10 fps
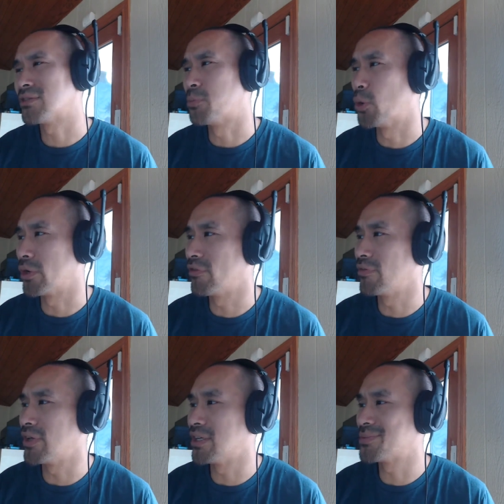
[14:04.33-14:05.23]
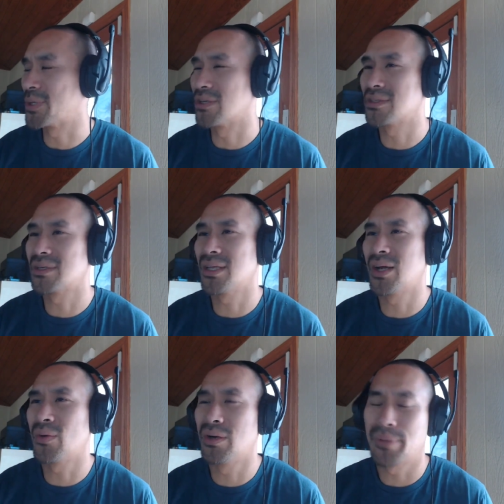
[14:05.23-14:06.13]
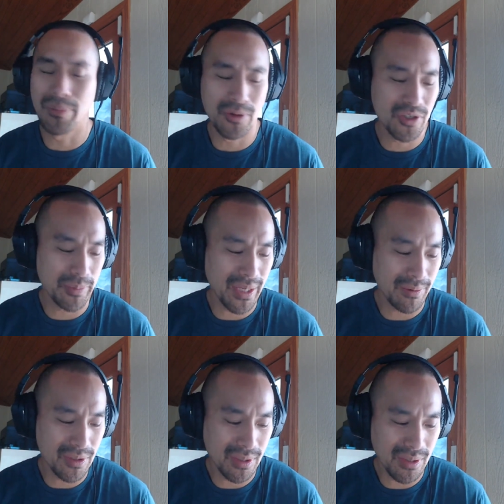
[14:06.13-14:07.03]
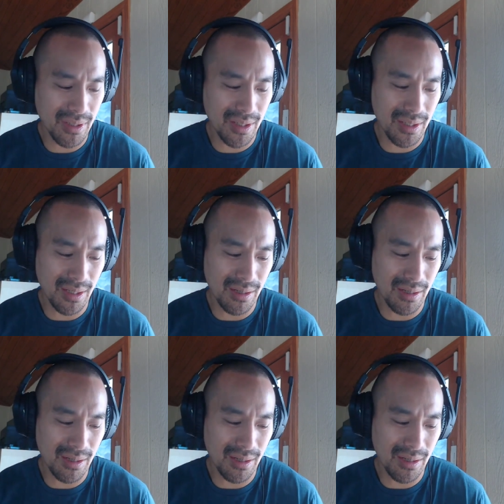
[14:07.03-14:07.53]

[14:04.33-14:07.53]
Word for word: supportive of this, because they're like, well, people should be able to learn.